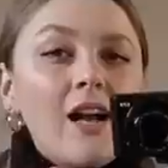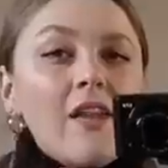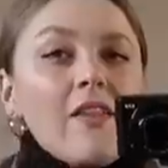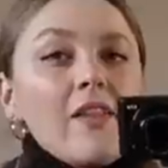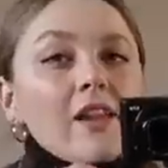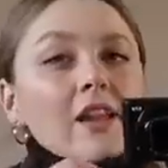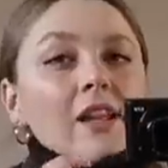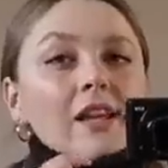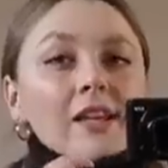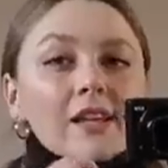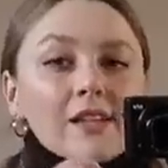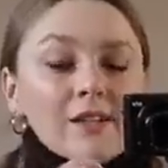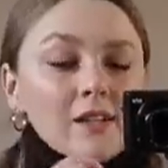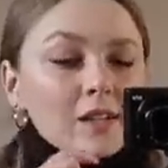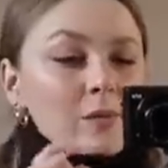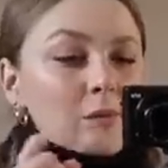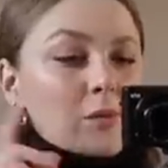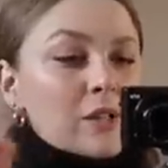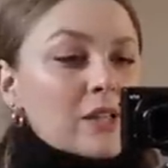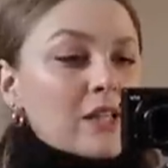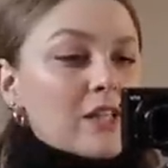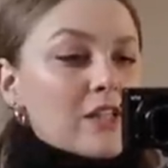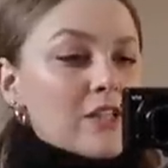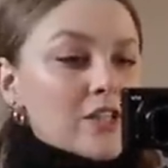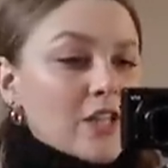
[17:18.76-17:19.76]
And then I can
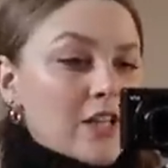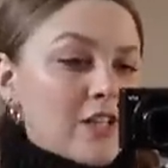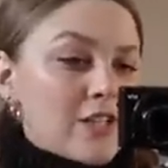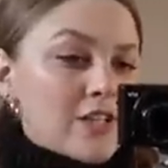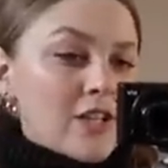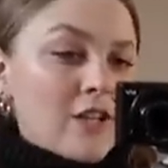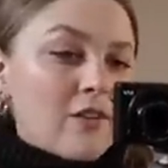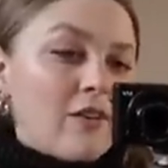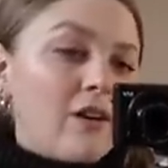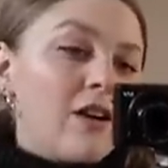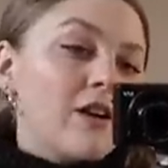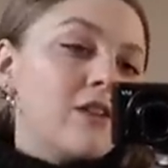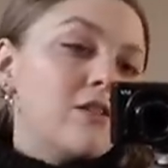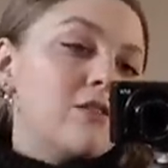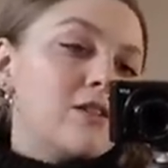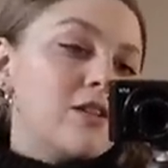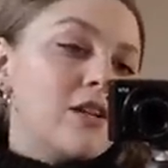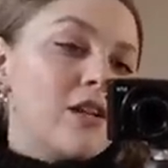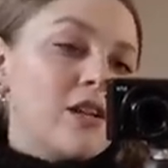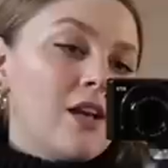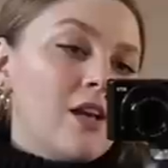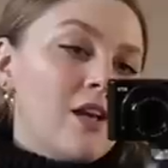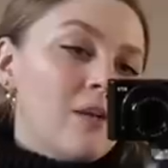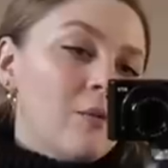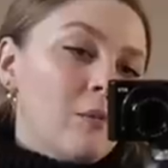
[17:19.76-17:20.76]
completely change that around
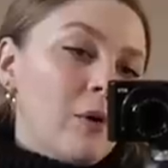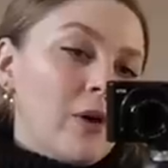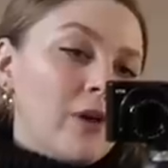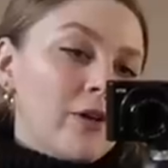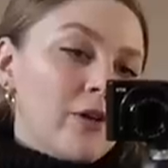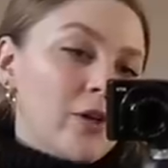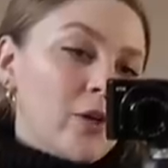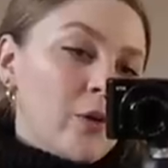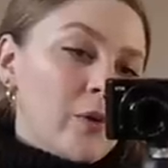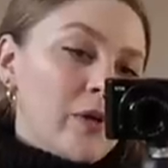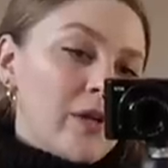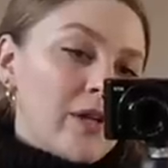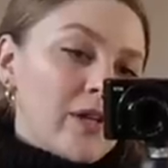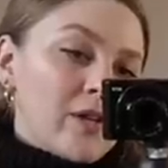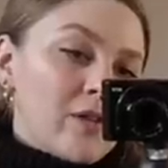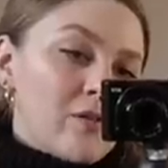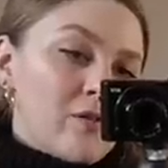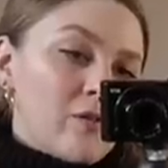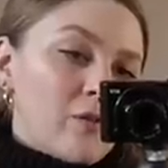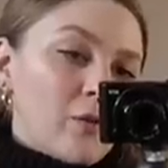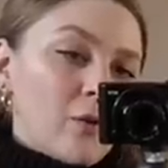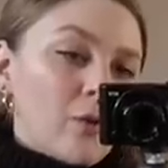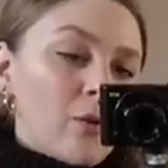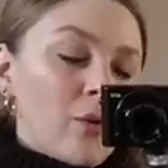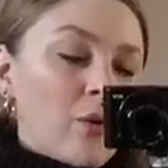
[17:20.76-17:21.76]
by going
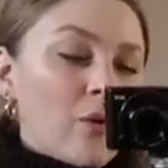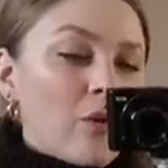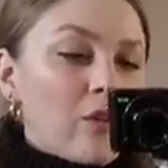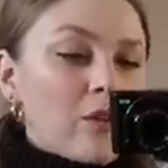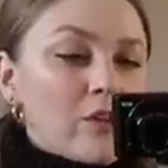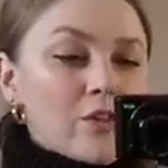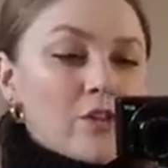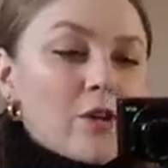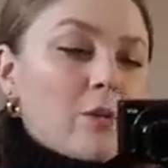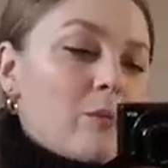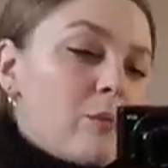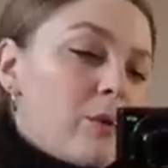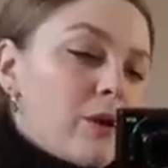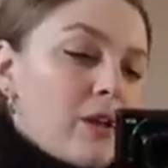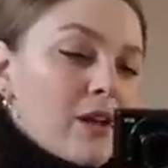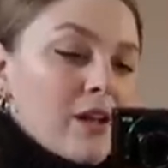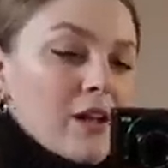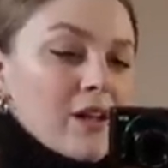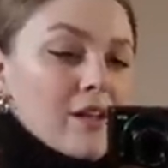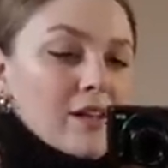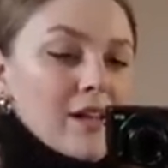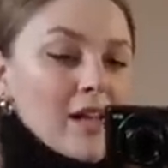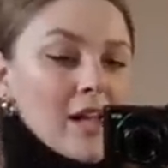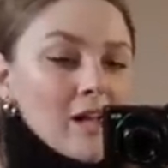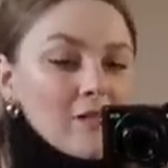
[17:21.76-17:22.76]
for the jumper
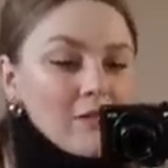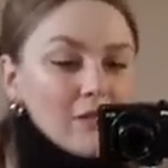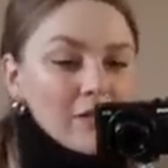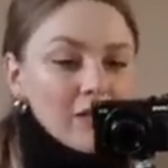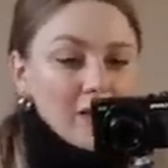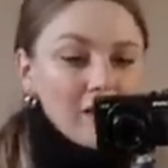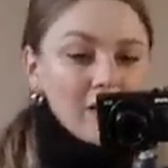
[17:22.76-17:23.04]
and having